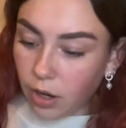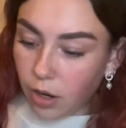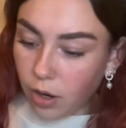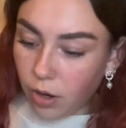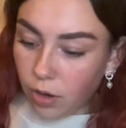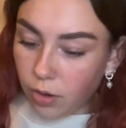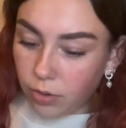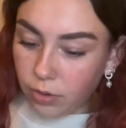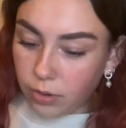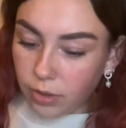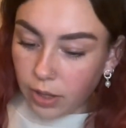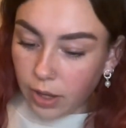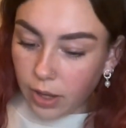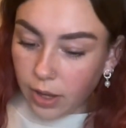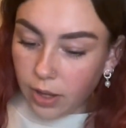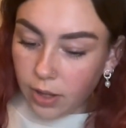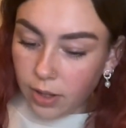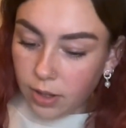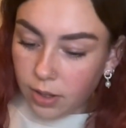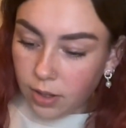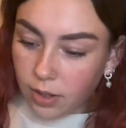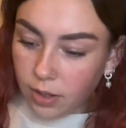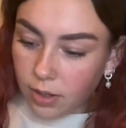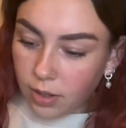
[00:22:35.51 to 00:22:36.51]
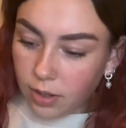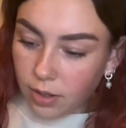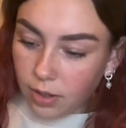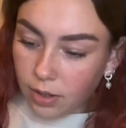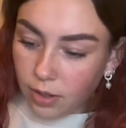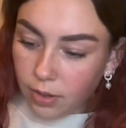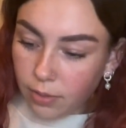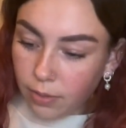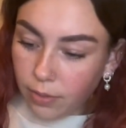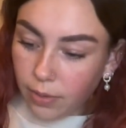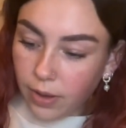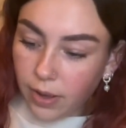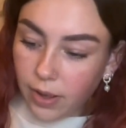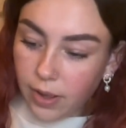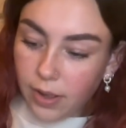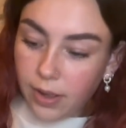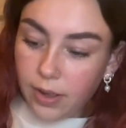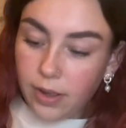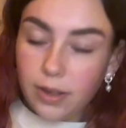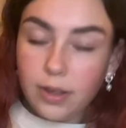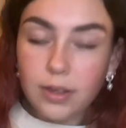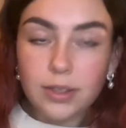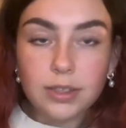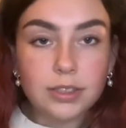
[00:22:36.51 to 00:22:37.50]
holder.
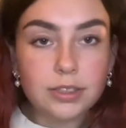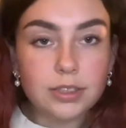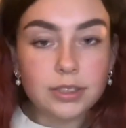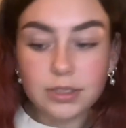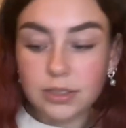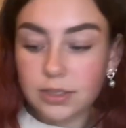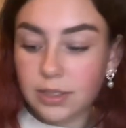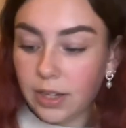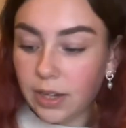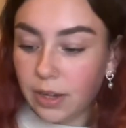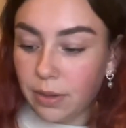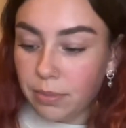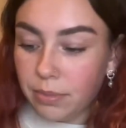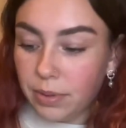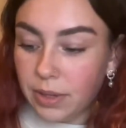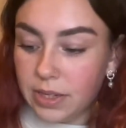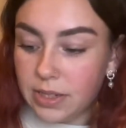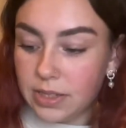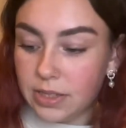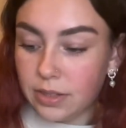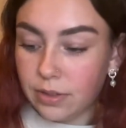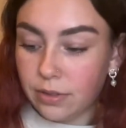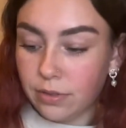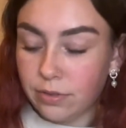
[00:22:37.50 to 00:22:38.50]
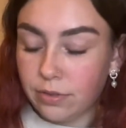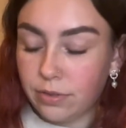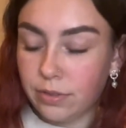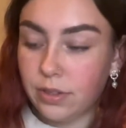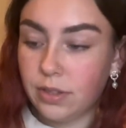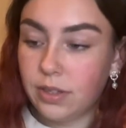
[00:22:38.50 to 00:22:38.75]
It's just like a piece of,